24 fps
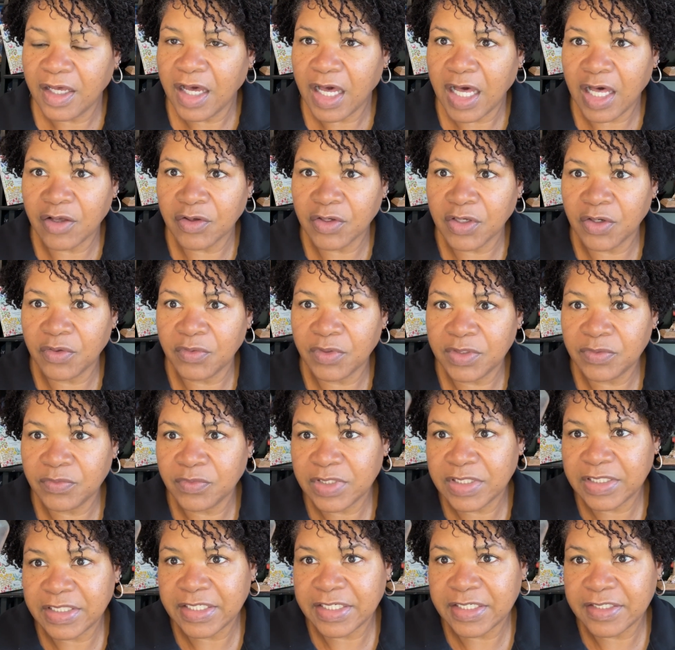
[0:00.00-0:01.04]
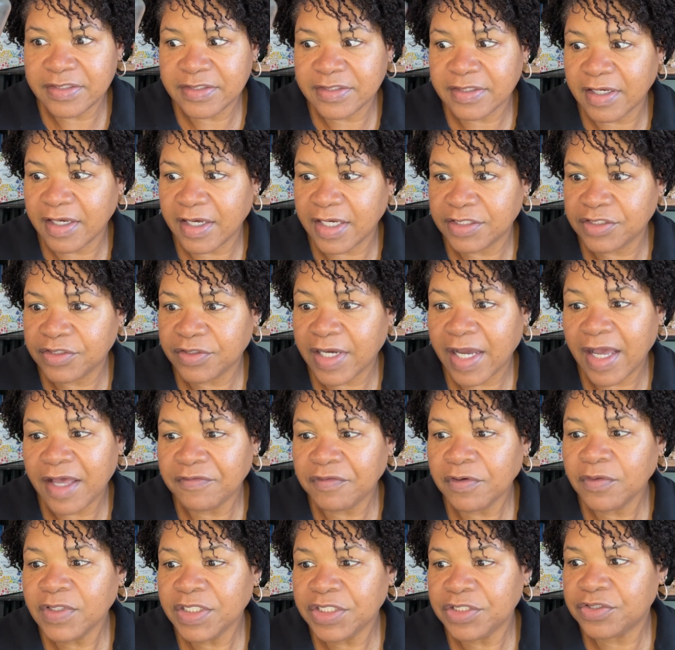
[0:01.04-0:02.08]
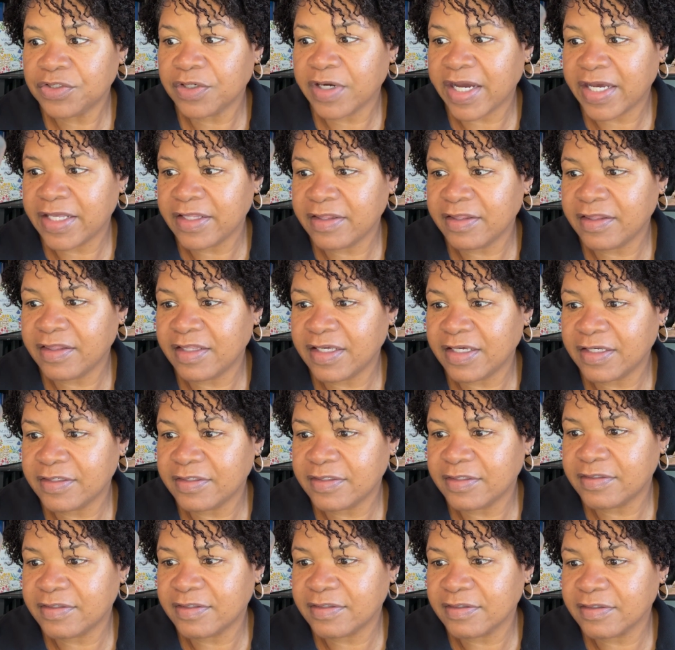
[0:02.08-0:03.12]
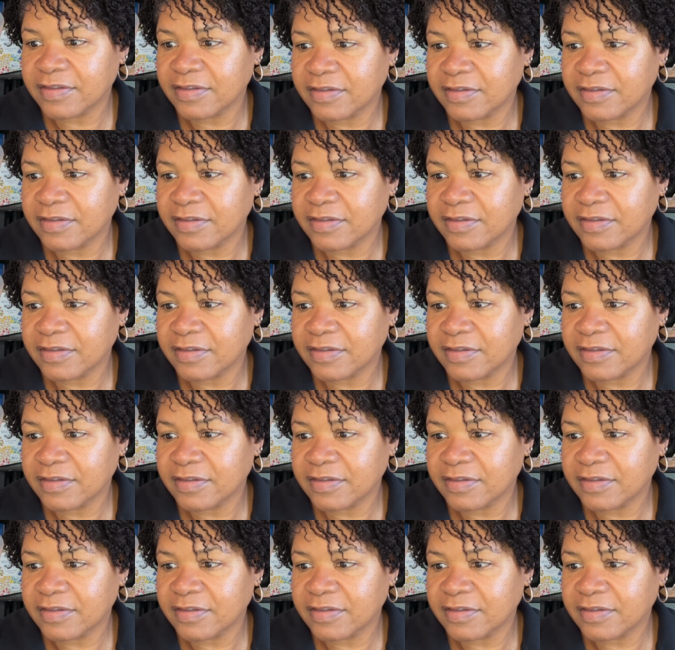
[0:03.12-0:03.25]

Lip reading: I'll go in with this. I've only tried this.